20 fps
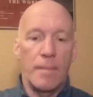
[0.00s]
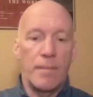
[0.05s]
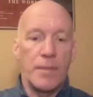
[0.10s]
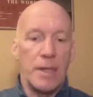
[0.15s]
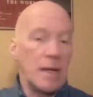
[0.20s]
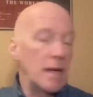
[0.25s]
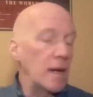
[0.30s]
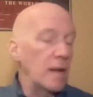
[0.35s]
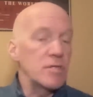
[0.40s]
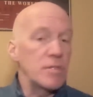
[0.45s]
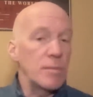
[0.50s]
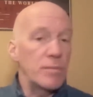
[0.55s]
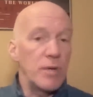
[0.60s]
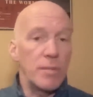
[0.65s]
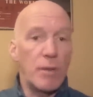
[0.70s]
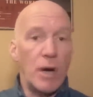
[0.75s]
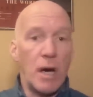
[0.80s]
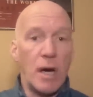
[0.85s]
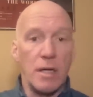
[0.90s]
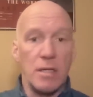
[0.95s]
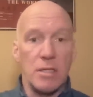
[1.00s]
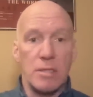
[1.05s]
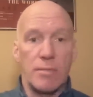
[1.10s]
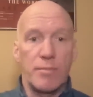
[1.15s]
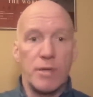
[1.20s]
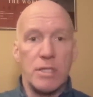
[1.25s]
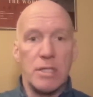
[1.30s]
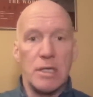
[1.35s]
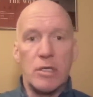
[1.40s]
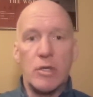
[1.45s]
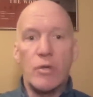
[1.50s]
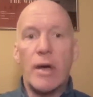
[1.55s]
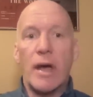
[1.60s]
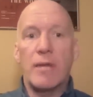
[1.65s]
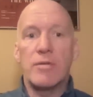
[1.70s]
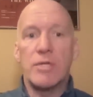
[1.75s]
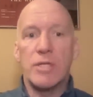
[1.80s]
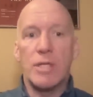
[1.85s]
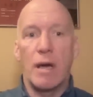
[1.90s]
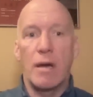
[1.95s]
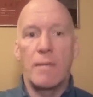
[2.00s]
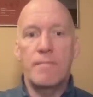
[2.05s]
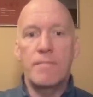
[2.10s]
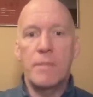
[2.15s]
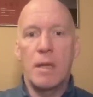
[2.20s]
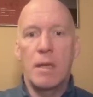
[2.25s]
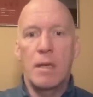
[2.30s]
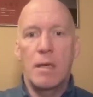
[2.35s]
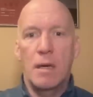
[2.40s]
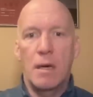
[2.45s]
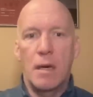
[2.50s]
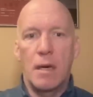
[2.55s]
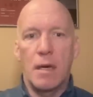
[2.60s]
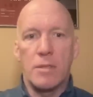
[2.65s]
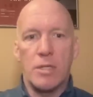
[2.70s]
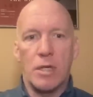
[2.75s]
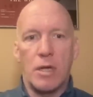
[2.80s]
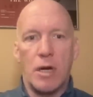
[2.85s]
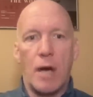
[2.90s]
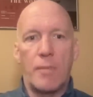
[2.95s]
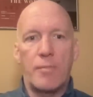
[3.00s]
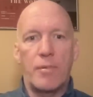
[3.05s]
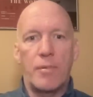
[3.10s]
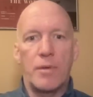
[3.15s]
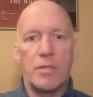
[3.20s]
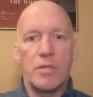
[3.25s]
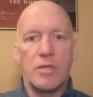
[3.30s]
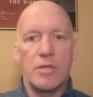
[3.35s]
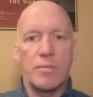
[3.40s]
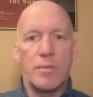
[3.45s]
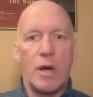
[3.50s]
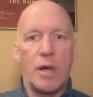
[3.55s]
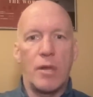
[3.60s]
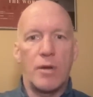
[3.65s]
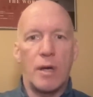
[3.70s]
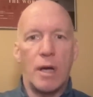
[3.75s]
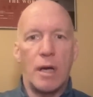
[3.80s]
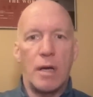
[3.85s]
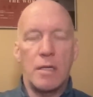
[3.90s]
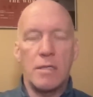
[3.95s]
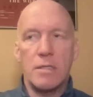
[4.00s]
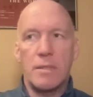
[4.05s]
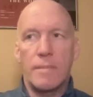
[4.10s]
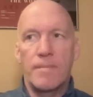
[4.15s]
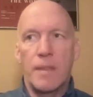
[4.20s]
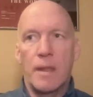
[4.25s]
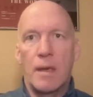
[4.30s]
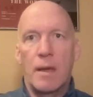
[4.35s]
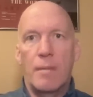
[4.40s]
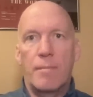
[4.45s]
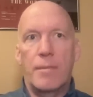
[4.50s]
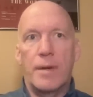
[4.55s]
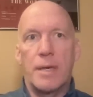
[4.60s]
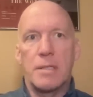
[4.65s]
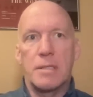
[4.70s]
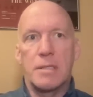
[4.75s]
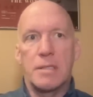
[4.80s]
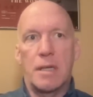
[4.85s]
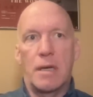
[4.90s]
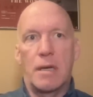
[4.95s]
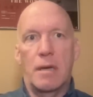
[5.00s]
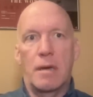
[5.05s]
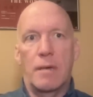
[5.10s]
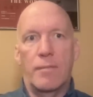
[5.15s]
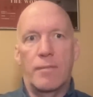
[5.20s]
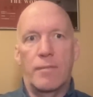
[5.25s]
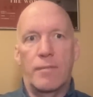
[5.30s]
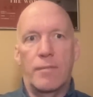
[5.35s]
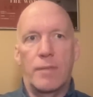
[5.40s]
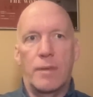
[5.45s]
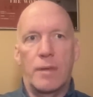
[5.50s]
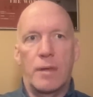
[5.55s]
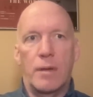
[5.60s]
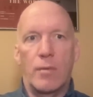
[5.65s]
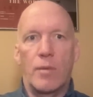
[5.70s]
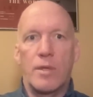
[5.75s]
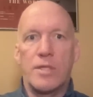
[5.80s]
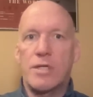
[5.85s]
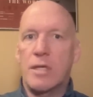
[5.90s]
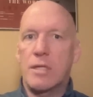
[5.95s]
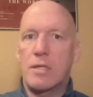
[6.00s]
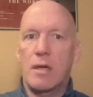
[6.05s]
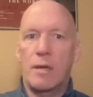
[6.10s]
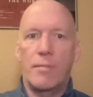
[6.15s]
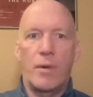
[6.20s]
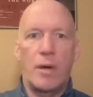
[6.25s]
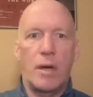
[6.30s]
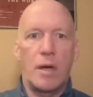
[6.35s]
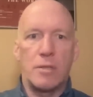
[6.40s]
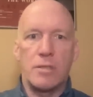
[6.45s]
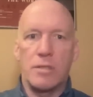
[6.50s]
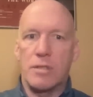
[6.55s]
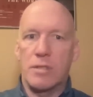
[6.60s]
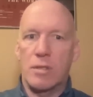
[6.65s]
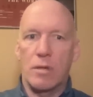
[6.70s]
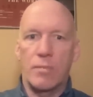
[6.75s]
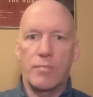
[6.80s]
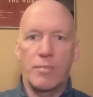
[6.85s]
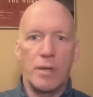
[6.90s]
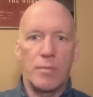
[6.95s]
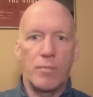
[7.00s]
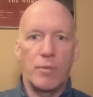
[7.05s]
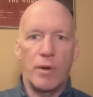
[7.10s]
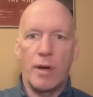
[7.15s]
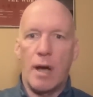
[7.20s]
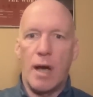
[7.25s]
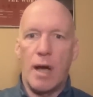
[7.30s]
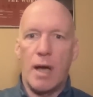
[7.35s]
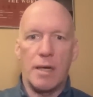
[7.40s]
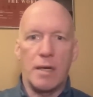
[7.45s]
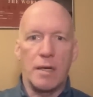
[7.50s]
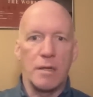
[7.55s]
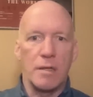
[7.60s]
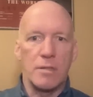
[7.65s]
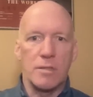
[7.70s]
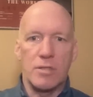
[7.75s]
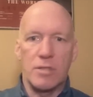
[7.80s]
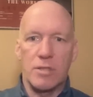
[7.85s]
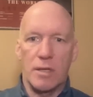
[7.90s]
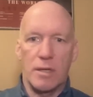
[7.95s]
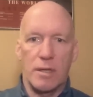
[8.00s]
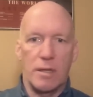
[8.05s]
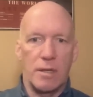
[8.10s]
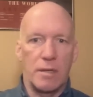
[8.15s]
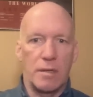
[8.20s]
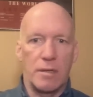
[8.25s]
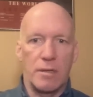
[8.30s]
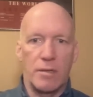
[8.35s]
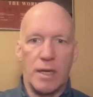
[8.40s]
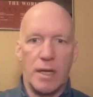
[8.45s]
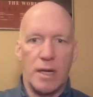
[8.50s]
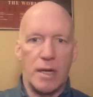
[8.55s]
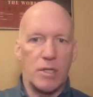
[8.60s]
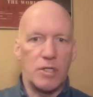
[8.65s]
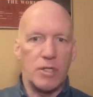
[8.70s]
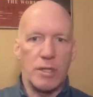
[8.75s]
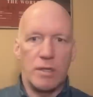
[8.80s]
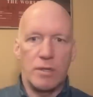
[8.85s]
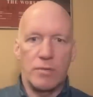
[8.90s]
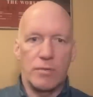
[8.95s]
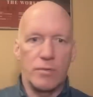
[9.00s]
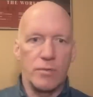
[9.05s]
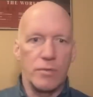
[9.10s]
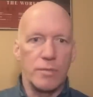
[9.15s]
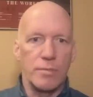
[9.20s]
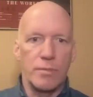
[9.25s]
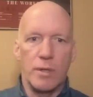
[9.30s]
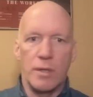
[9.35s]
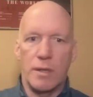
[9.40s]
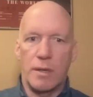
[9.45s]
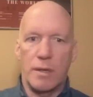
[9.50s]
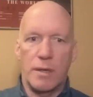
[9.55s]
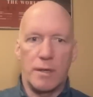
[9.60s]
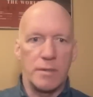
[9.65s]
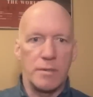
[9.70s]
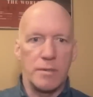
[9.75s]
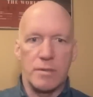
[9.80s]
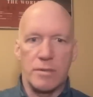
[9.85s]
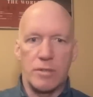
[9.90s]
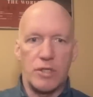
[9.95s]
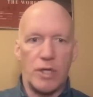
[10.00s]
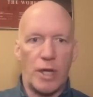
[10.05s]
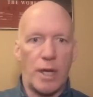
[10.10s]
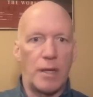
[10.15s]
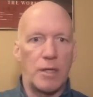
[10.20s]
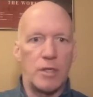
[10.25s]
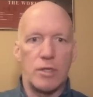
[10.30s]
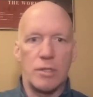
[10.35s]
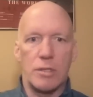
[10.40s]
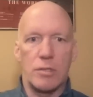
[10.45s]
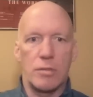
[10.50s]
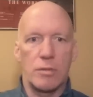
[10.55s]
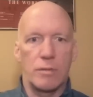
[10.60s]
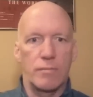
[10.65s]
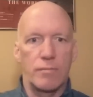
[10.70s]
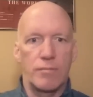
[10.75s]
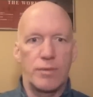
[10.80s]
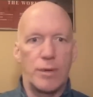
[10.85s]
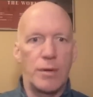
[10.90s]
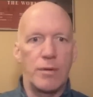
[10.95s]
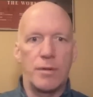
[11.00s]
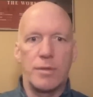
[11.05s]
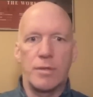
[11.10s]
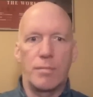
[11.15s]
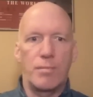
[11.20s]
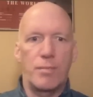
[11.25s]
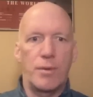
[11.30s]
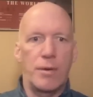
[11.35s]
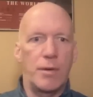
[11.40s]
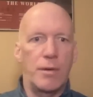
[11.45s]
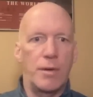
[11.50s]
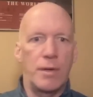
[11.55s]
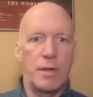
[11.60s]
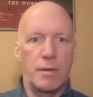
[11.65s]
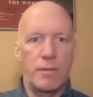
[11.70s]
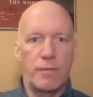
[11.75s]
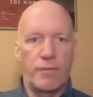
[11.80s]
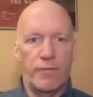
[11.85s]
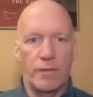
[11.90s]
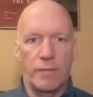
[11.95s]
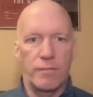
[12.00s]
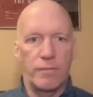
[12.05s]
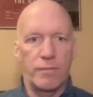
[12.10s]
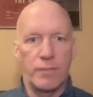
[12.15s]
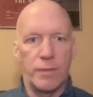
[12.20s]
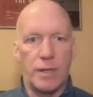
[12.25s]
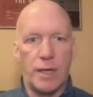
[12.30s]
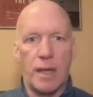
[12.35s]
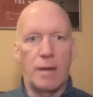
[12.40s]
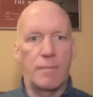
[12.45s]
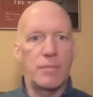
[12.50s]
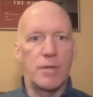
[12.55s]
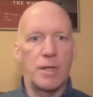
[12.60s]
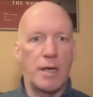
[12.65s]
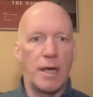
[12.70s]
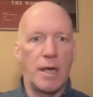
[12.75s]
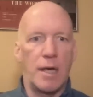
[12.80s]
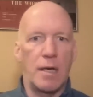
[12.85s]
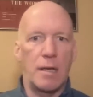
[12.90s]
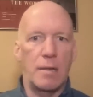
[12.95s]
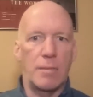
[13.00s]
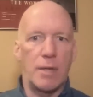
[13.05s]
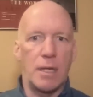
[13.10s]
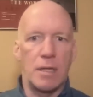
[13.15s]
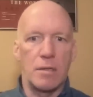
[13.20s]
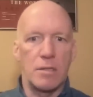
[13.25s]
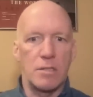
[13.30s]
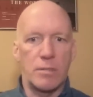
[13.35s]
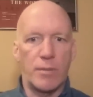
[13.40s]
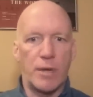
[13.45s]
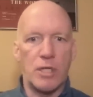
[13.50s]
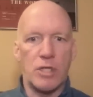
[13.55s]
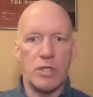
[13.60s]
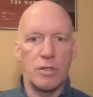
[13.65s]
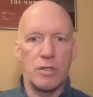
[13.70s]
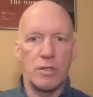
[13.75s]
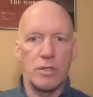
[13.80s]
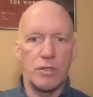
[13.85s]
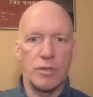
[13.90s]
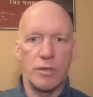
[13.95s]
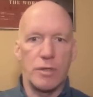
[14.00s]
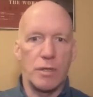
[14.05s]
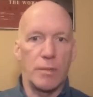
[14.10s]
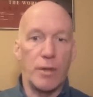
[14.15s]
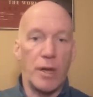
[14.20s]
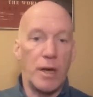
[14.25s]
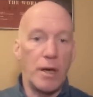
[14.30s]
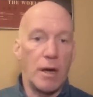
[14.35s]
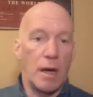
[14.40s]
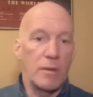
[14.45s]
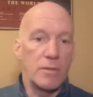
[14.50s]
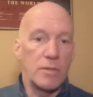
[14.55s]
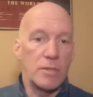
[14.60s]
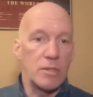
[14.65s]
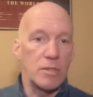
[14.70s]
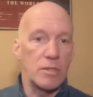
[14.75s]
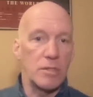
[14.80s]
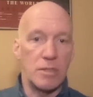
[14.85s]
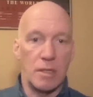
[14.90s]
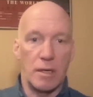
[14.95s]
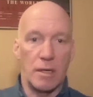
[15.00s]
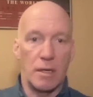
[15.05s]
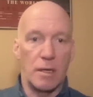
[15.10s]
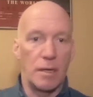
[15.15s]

you'd have some big bodies. But they do have some to complement the smaller guys. But, once you get to the playoffs, it's still big boy hockey. It's, the NHL rule book changes from period to period, from game to game, and especially during the playoffs, it's